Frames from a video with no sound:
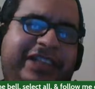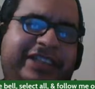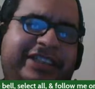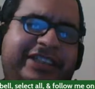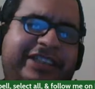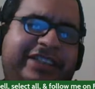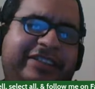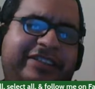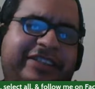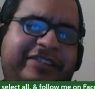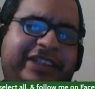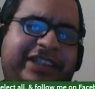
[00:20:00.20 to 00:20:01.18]
or something like
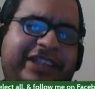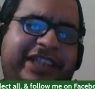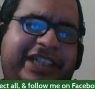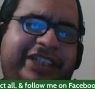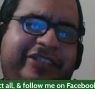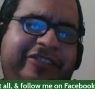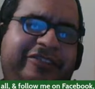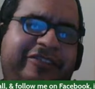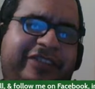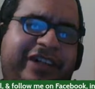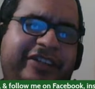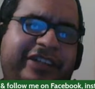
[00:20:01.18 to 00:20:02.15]
that, and you follow the
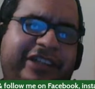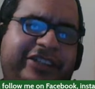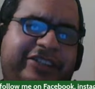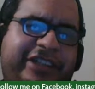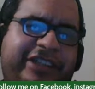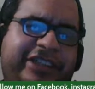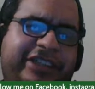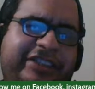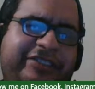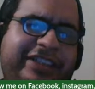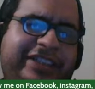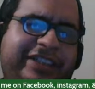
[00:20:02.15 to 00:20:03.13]
instructions of
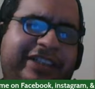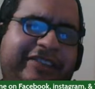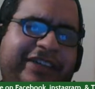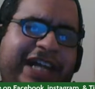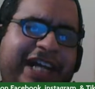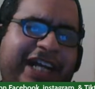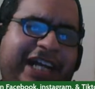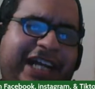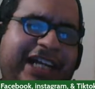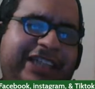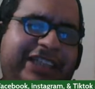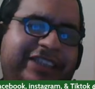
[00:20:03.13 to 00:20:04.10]
what the bag
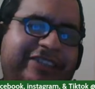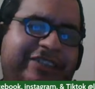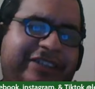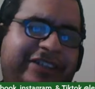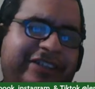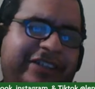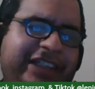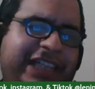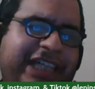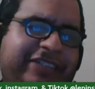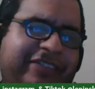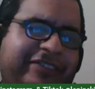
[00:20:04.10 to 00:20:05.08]
asks for, and usually
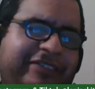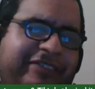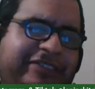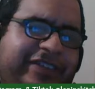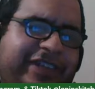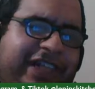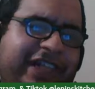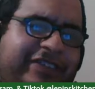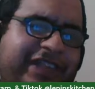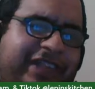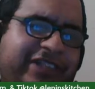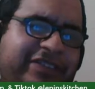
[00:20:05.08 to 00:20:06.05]
after
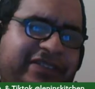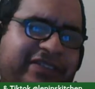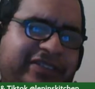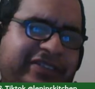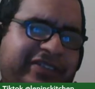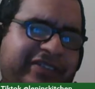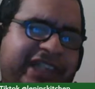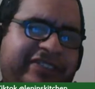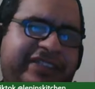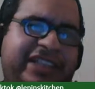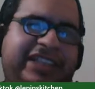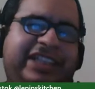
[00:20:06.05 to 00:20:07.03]
non-perishable food items
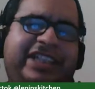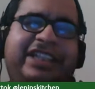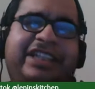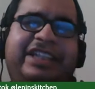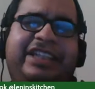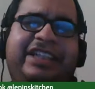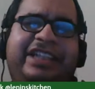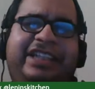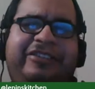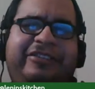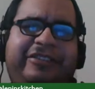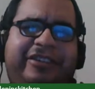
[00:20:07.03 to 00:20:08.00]
that you
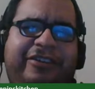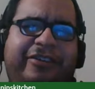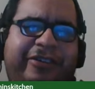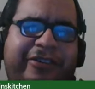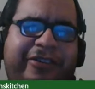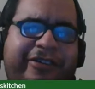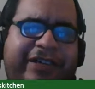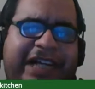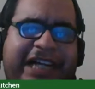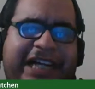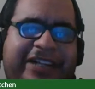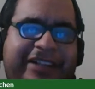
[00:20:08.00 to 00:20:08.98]
know won't go bad.
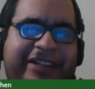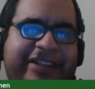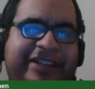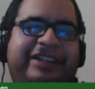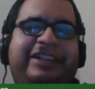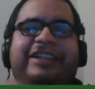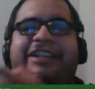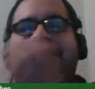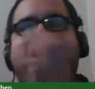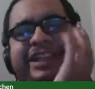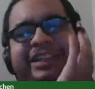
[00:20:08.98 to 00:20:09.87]
Okay.